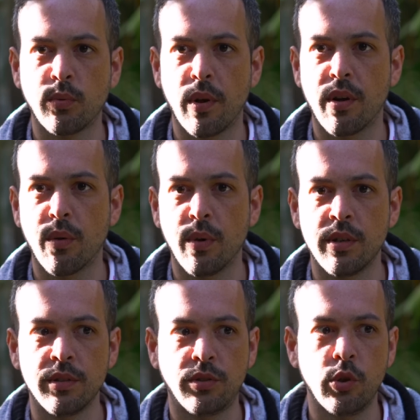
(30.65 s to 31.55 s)
whether it
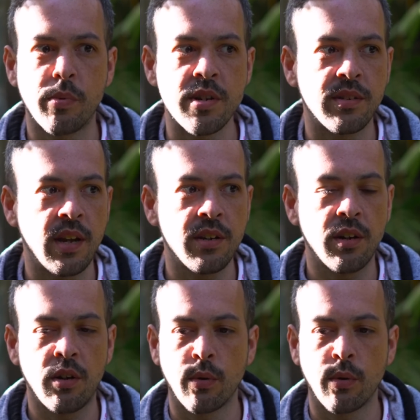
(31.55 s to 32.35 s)
was Super Nintendo